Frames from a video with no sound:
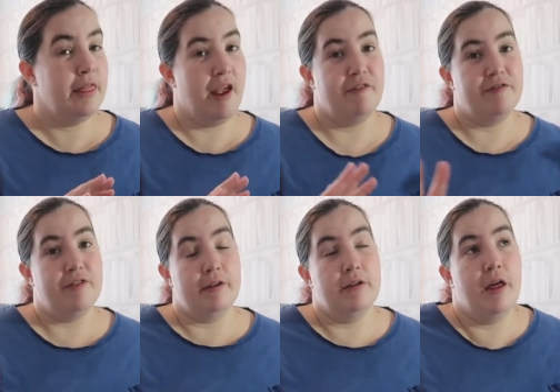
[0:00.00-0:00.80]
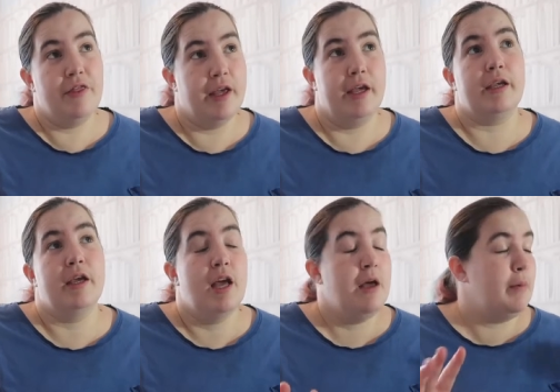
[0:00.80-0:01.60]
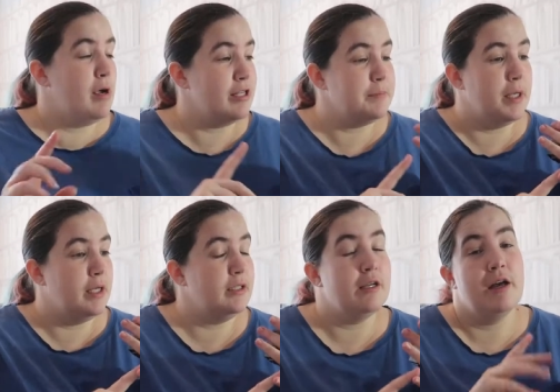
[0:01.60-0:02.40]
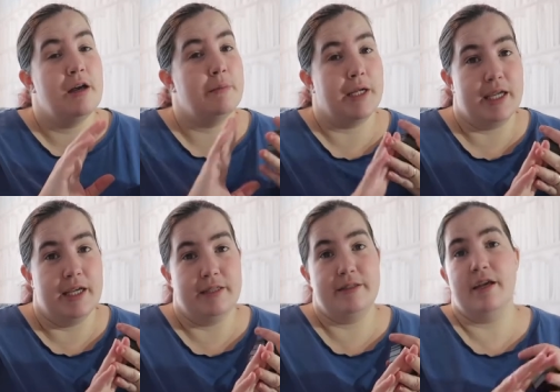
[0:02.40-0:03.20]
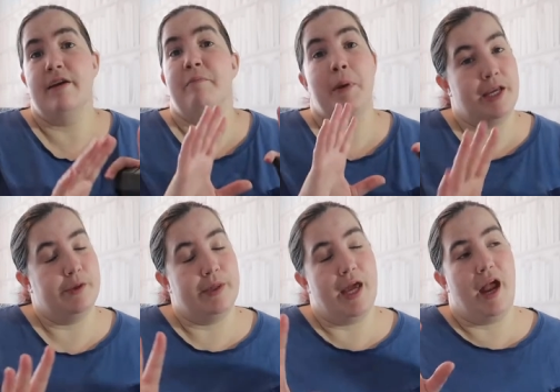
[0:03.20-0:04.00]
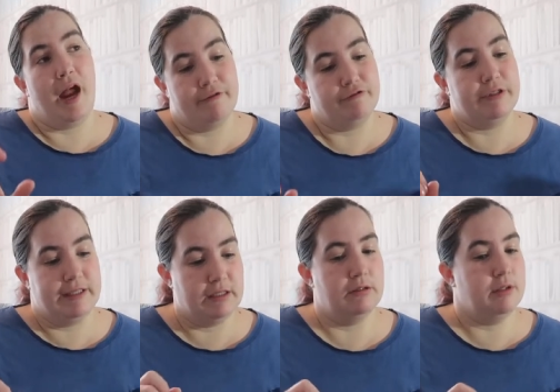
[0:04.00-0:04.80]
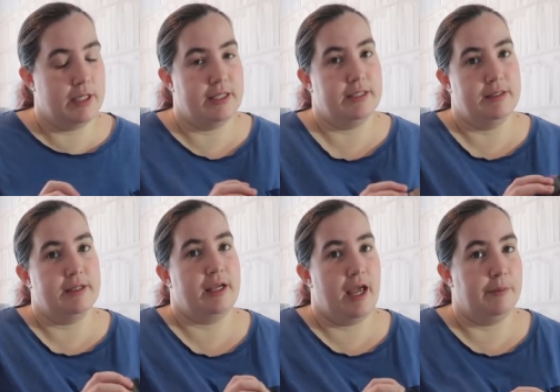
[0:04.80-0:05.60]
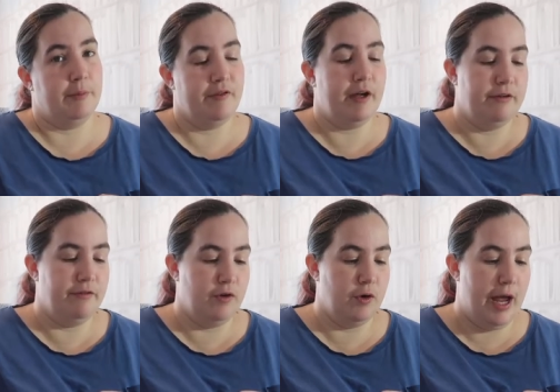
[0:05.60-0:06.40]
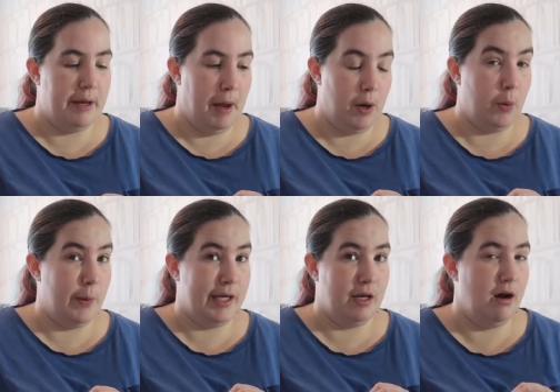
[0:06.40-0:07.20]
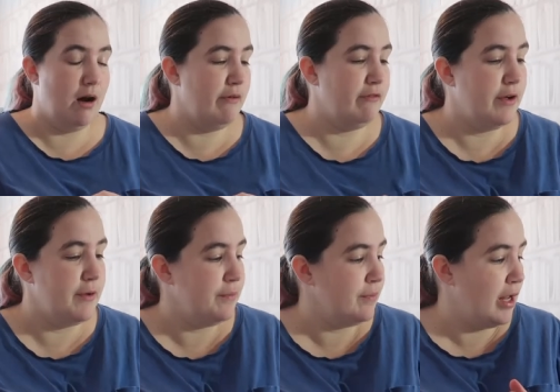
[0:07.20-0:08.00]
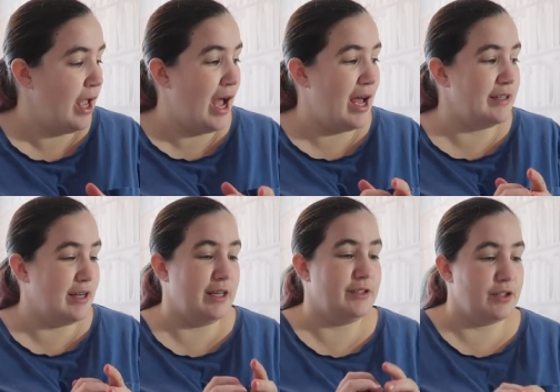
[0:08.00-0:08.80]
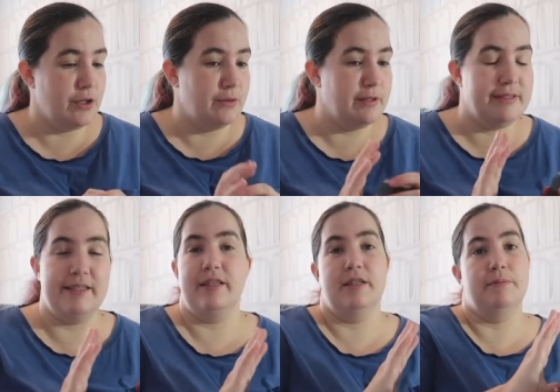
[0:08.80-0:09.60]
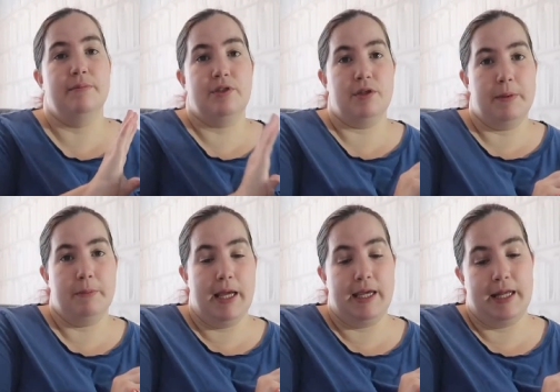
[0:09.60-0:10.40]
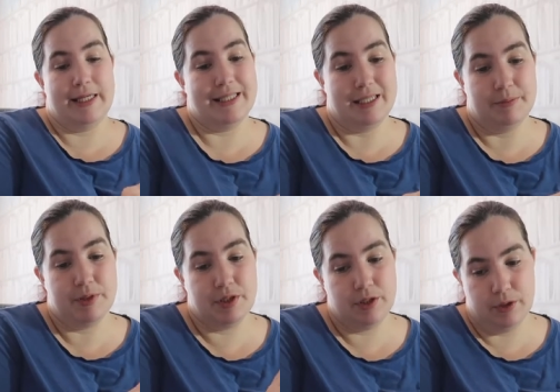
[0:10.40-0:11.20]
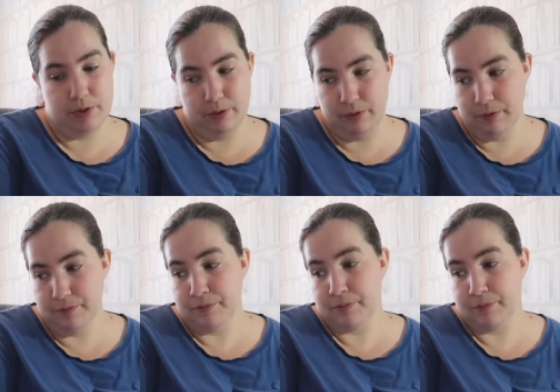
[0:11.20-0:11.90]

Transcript: They've done nothing. My husband and my kids have played with it every single day since it came. We've had it for about a week and a half. And I don't see them stopping playing anytime soon.